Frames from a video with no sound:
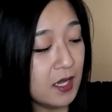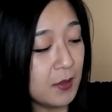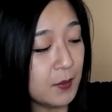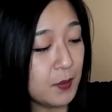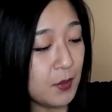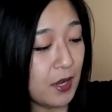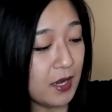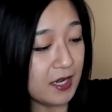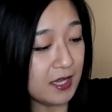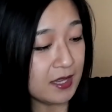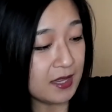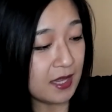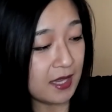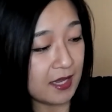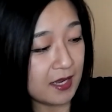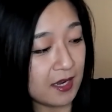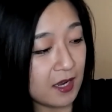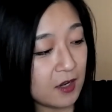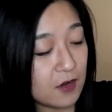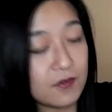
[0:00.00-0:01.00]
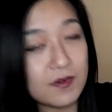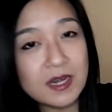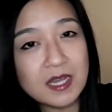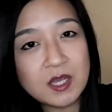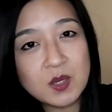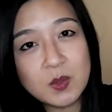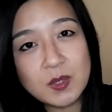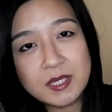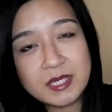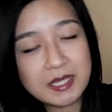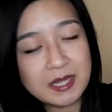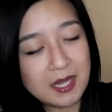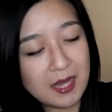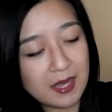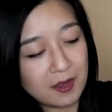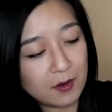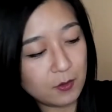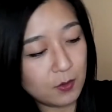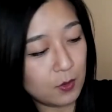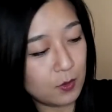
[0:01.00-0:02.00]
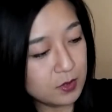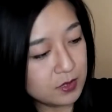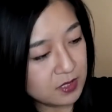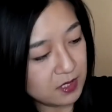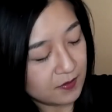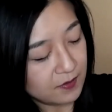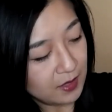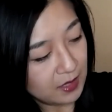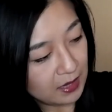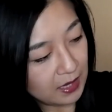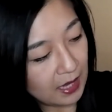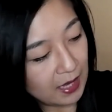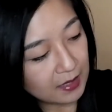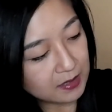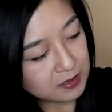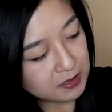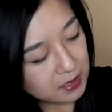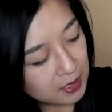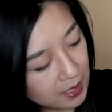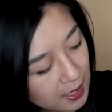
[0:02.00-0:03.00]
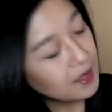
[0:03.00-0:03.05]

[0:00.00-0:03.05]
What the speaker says: put anything kind of liquid in there or stuff like that.